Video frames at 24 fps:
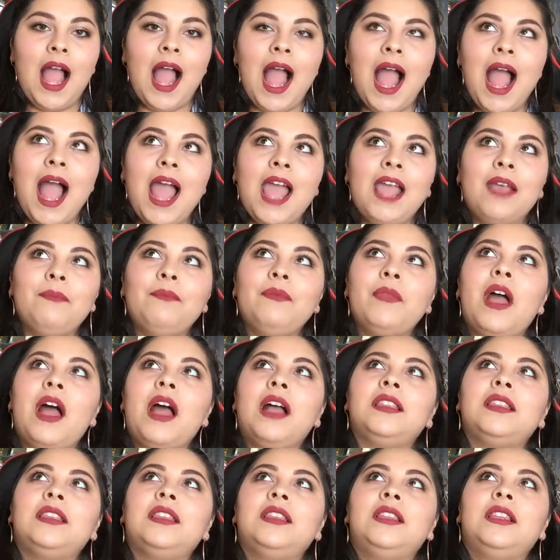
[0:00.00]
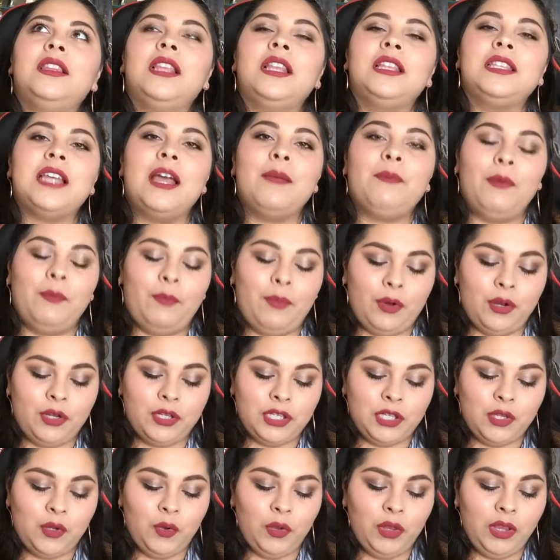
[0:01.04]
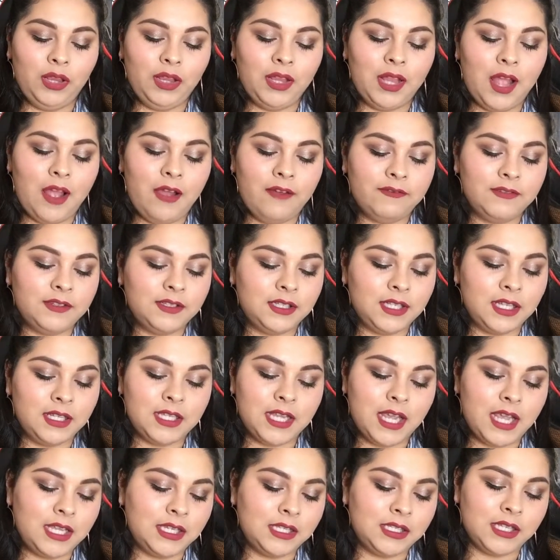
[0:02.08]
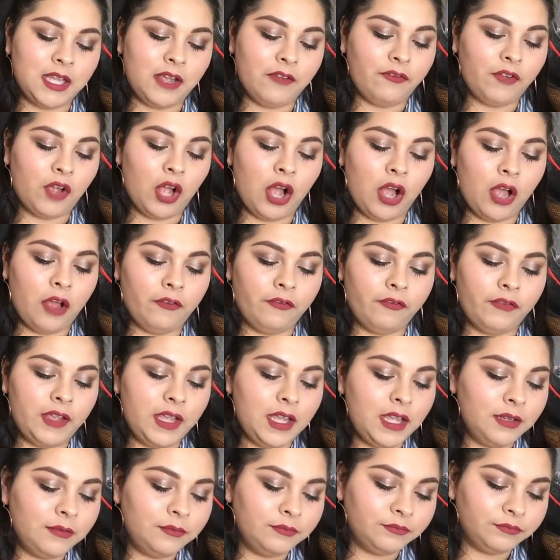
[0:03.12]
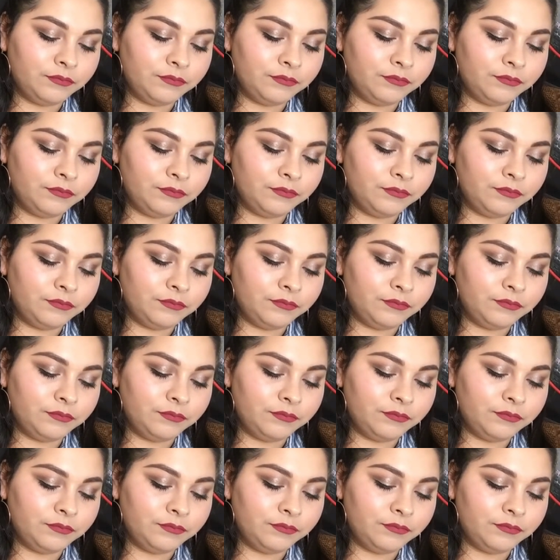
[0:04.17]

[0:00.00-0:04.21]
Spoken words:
I'm not the type of person who loves the taste of coffee.